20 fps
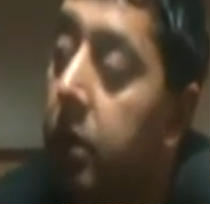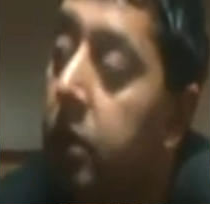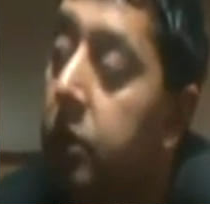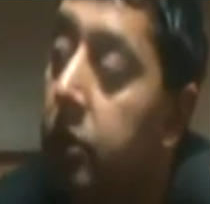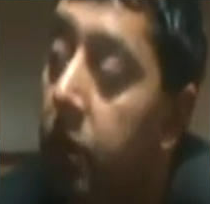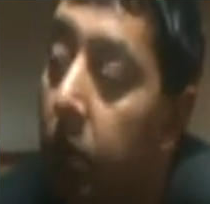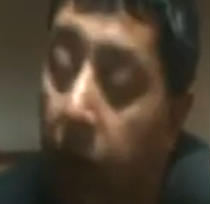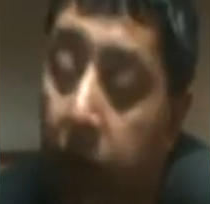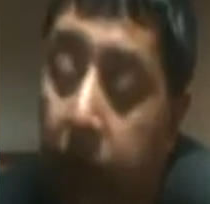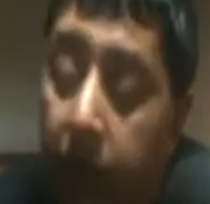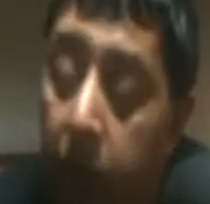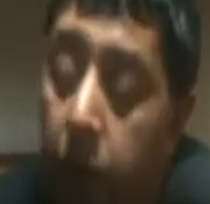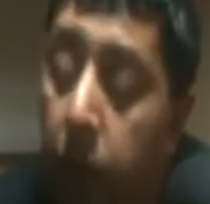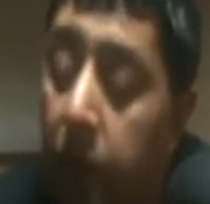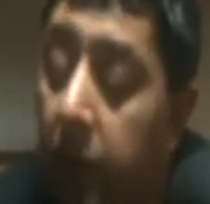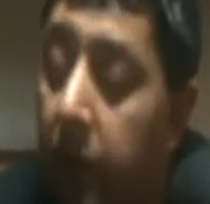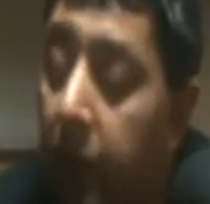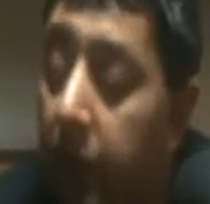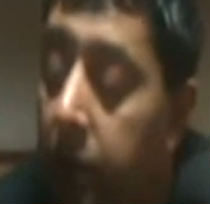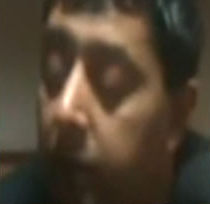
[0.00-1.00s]
So I think
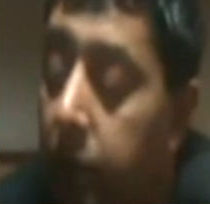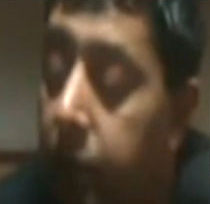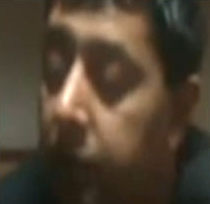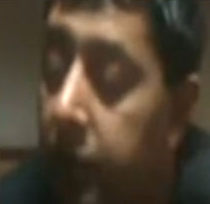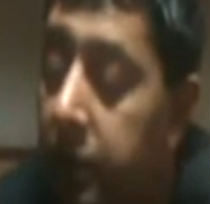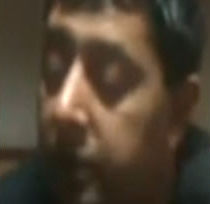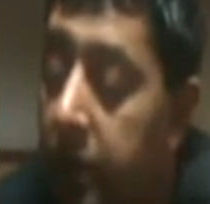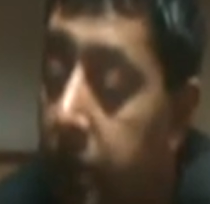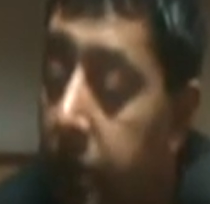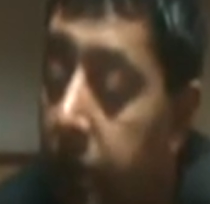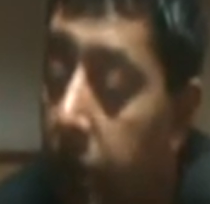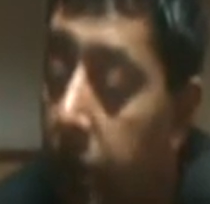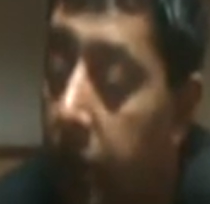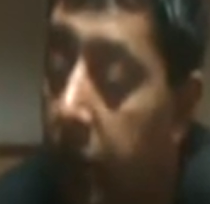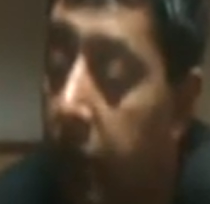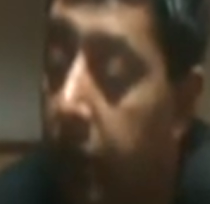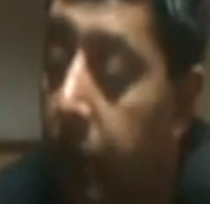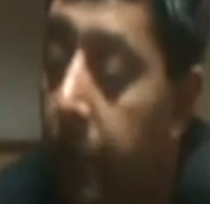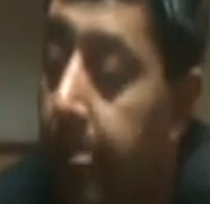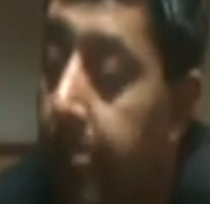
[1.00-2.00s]
with, like, for
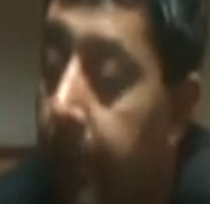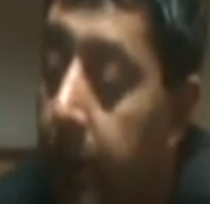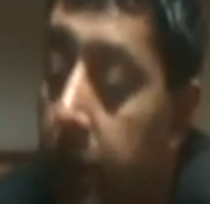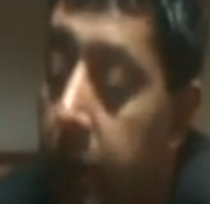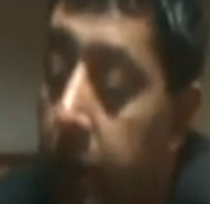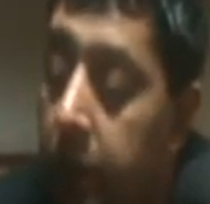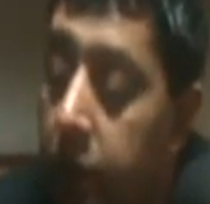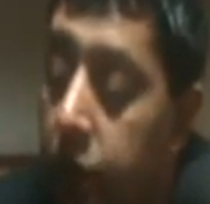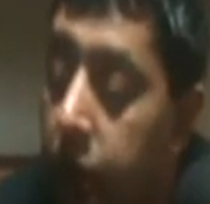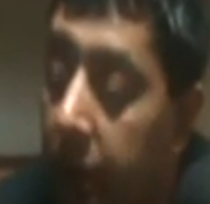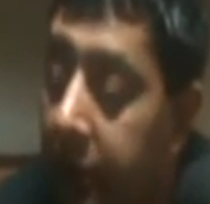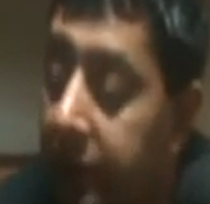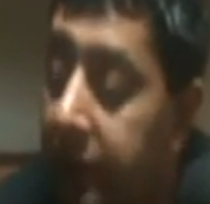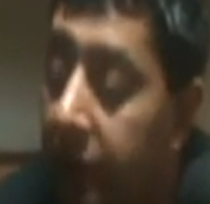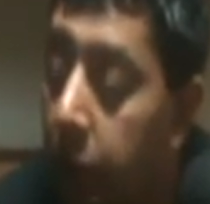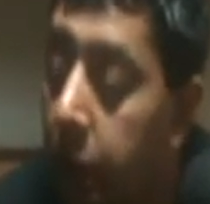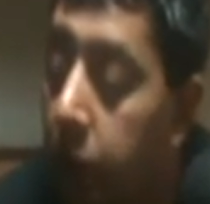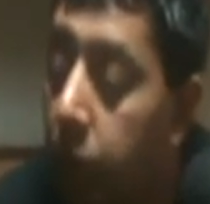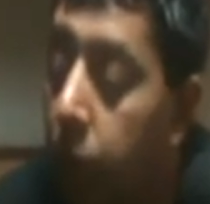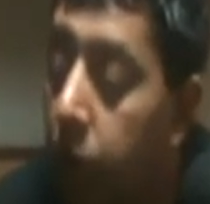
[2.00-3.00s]
example, tracks
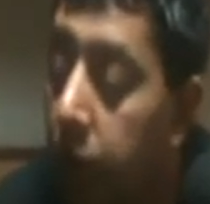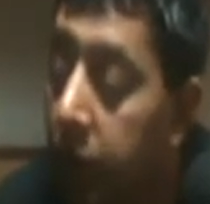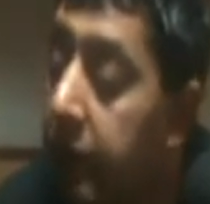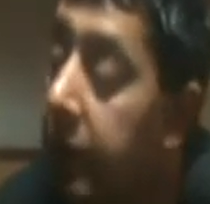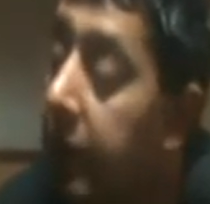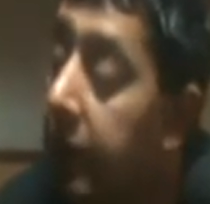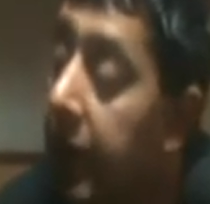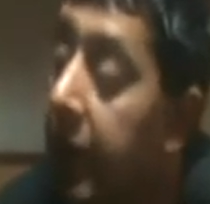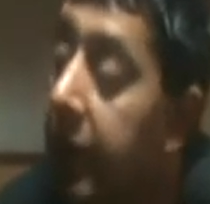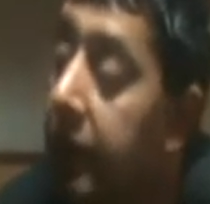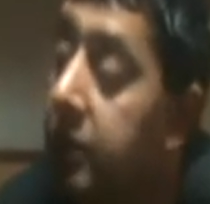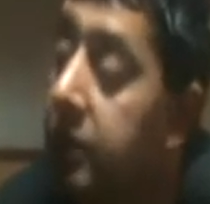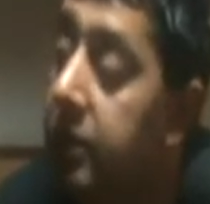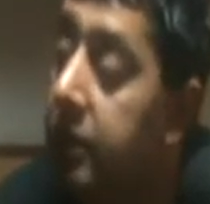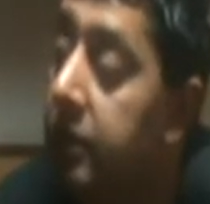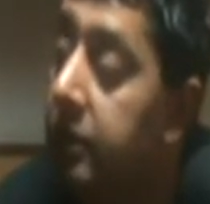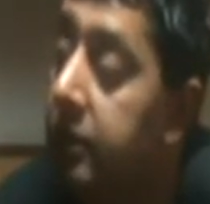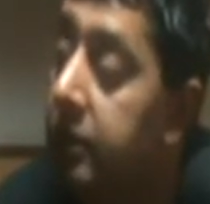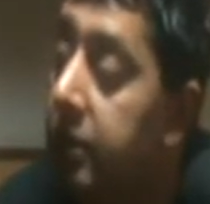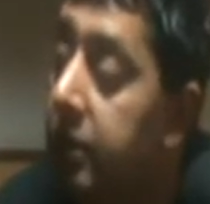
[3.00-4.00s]
that were recorded in the
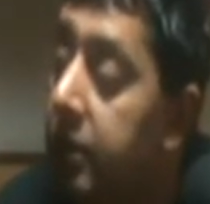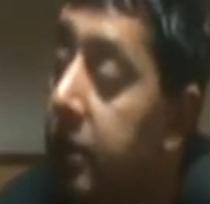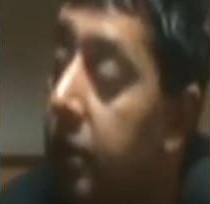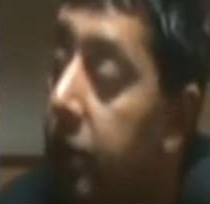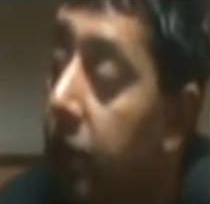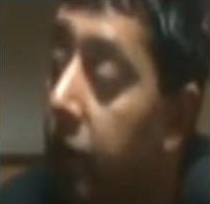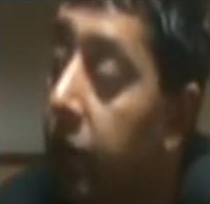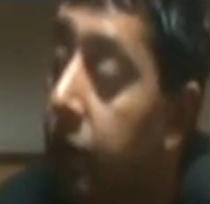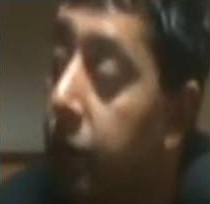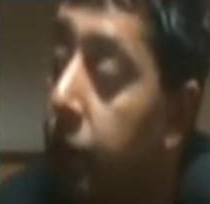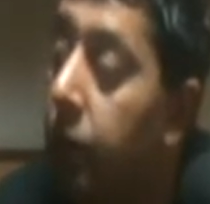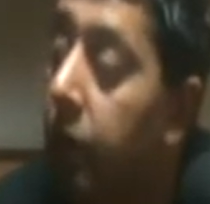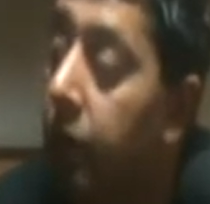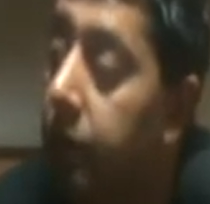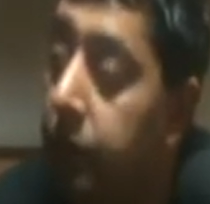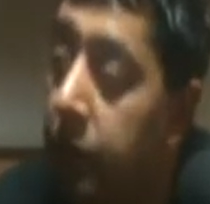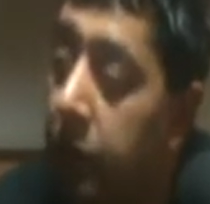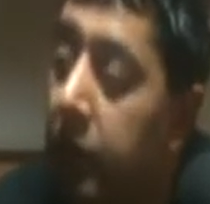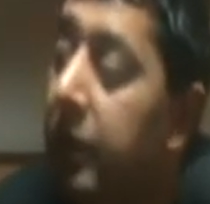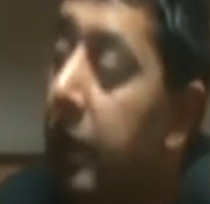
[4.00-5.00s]
80s
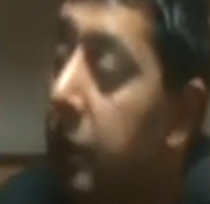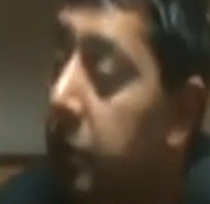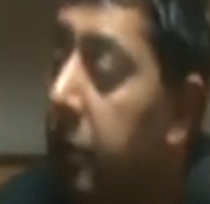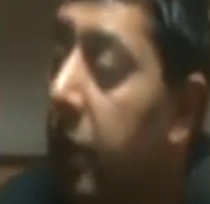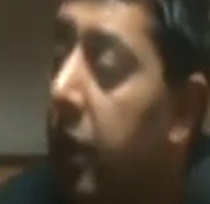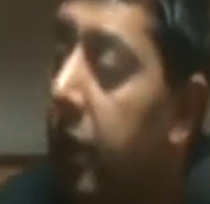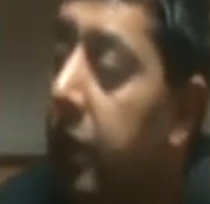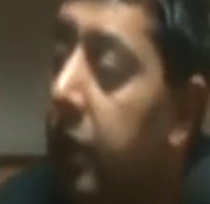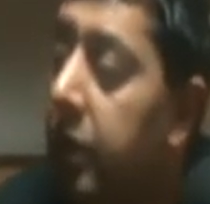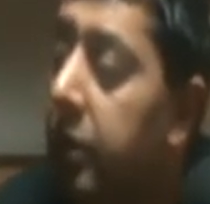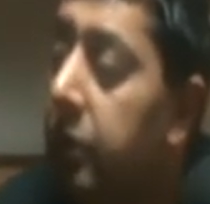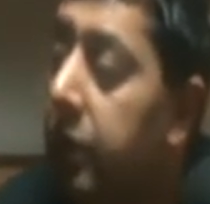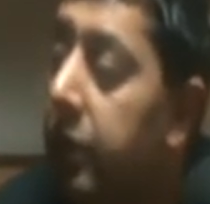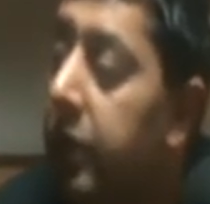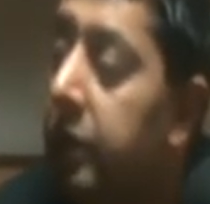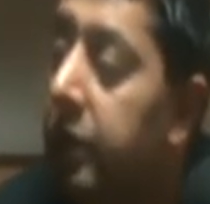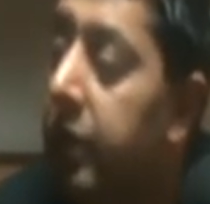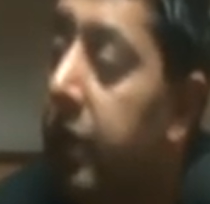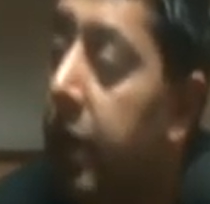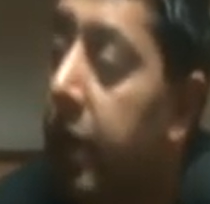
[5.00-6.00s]
of Kuldeep Manik and
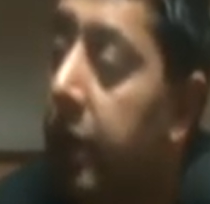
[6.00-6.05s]
things like